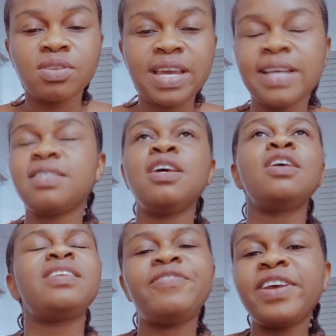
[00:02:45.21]
You get
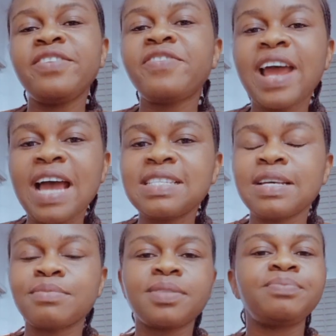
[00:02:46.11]
different
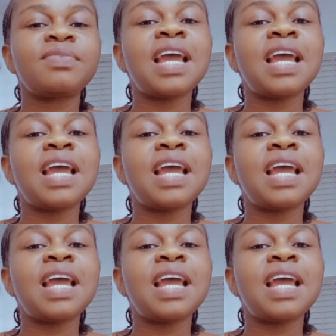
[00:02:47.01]
items.